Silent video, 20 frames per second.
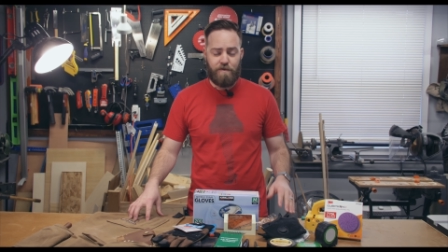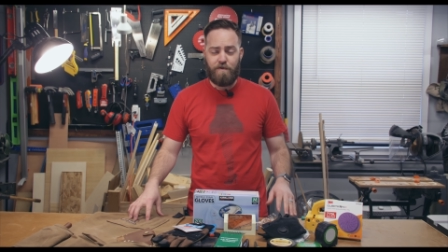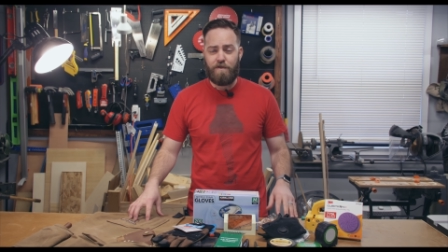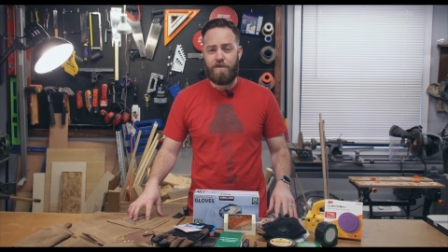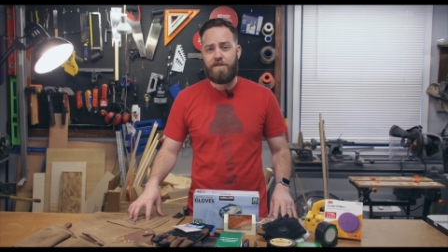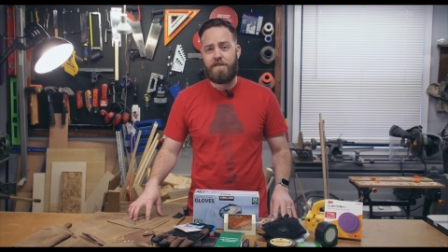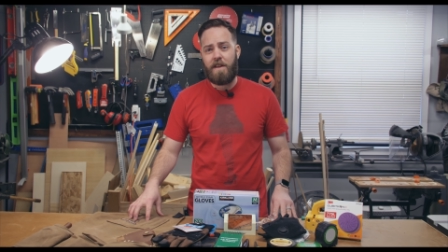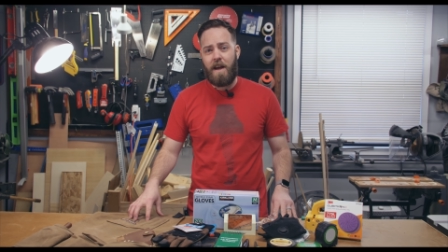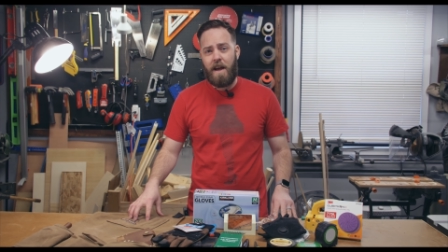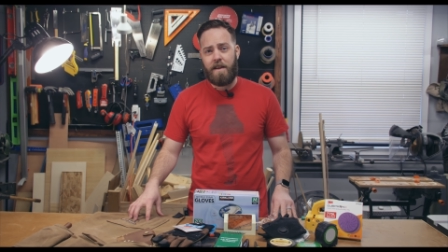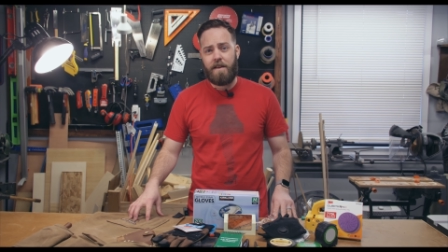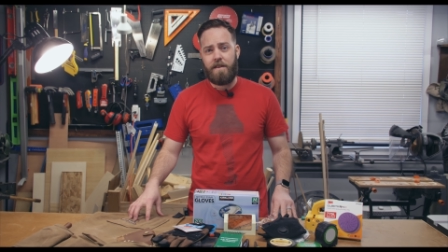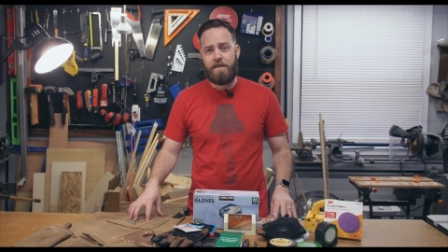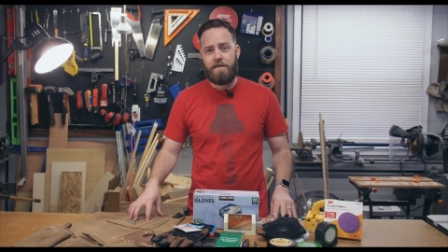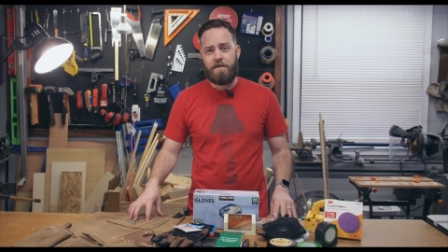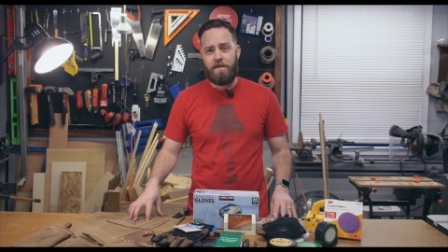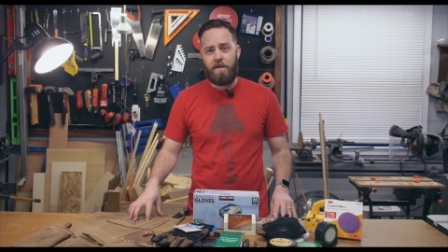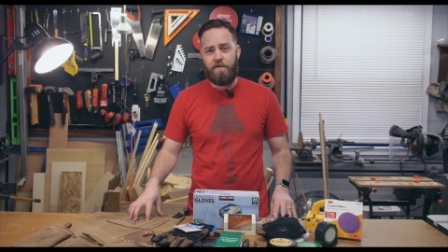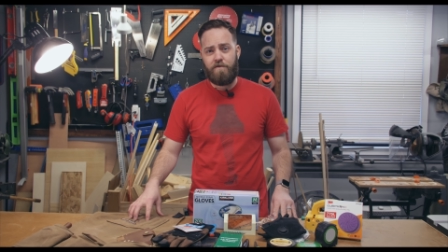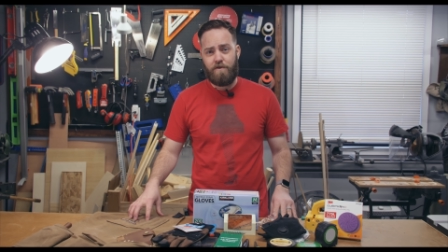for stocking
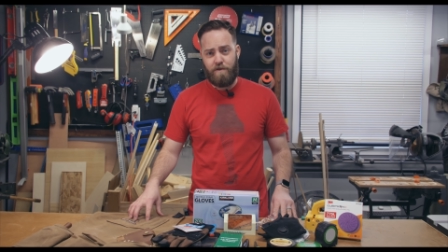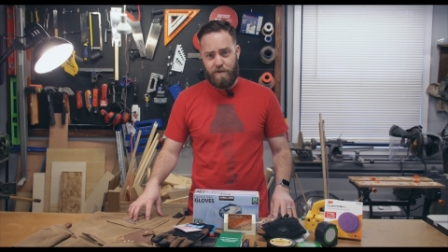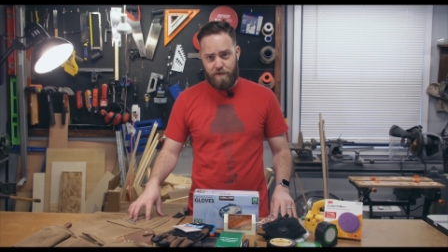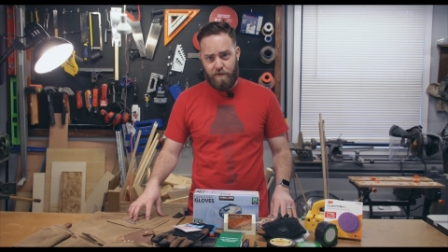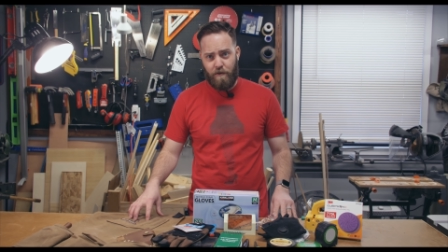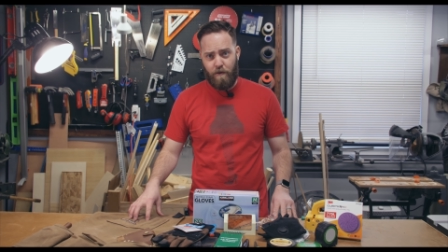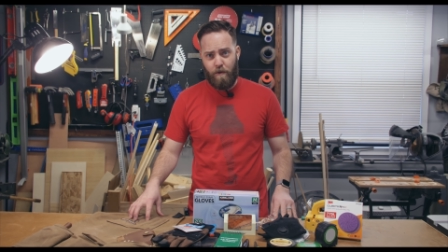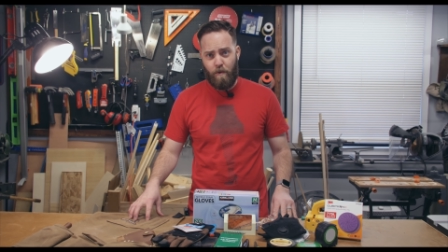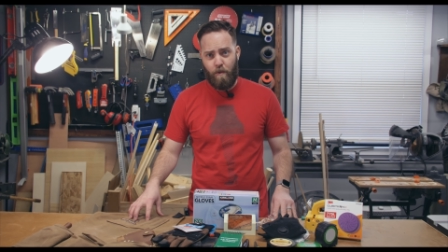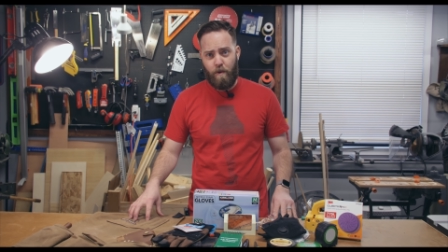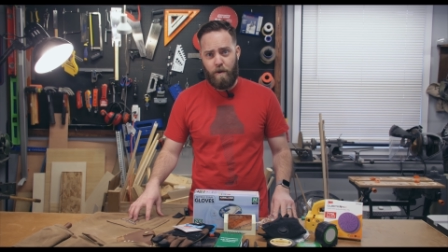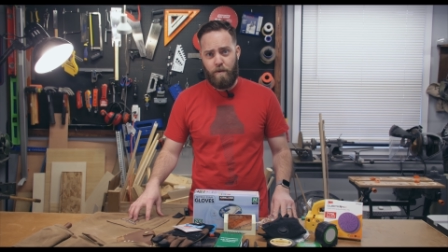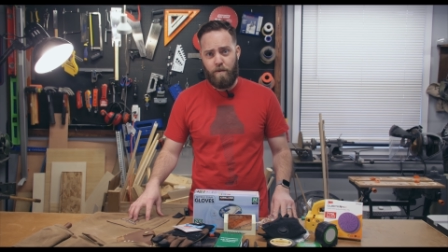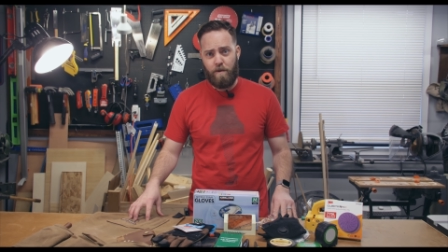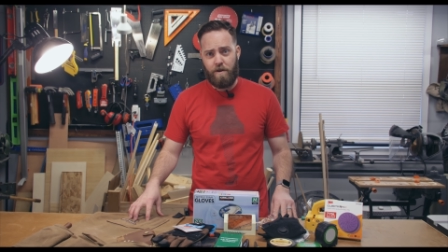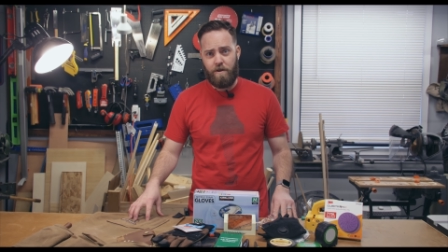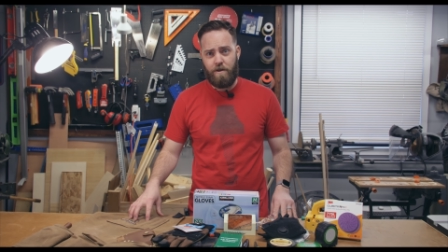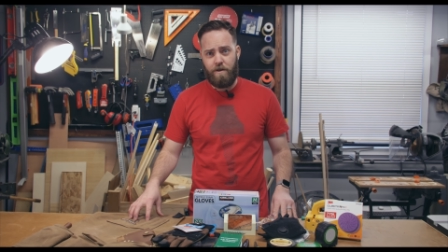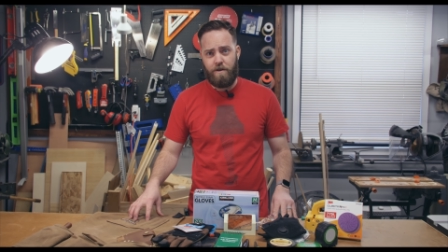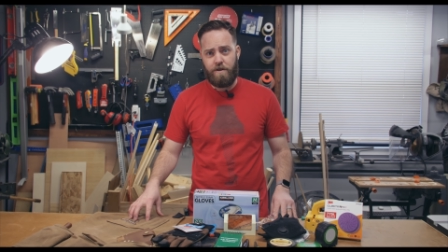stuffers for the
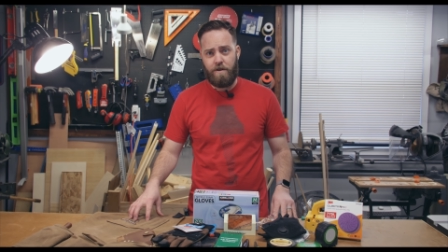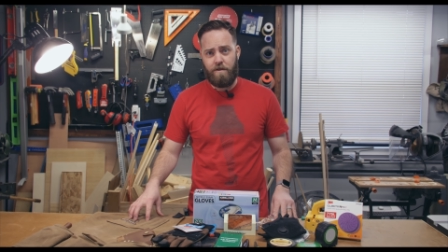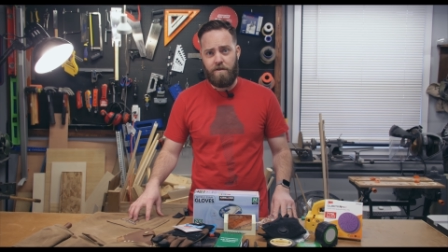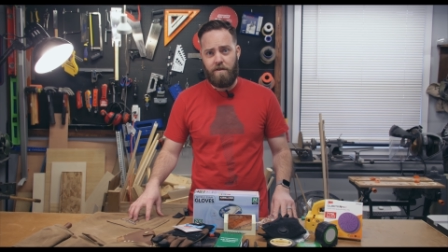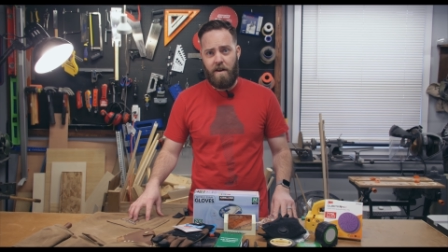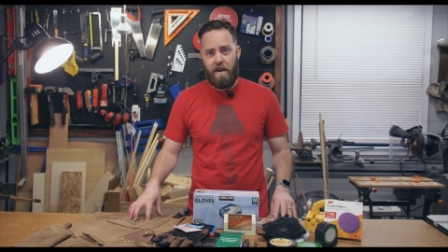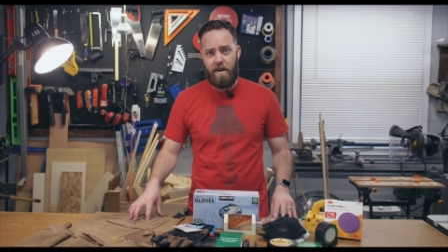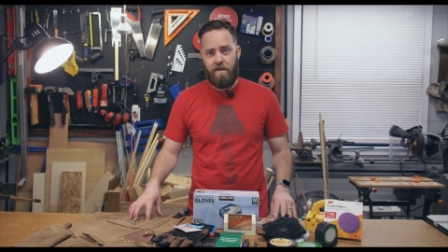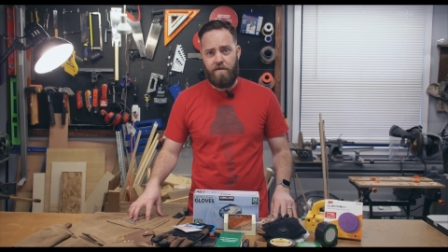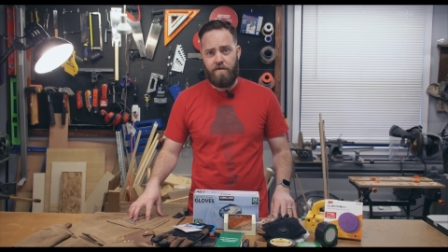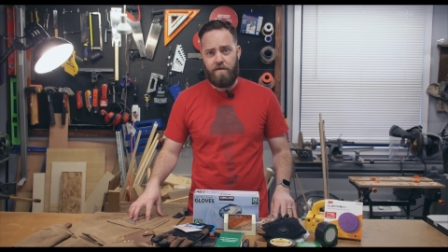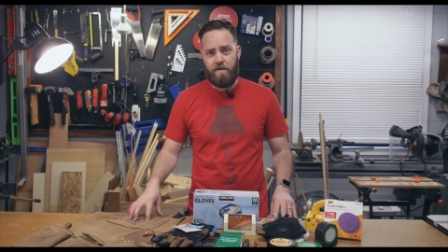woodworker in your life.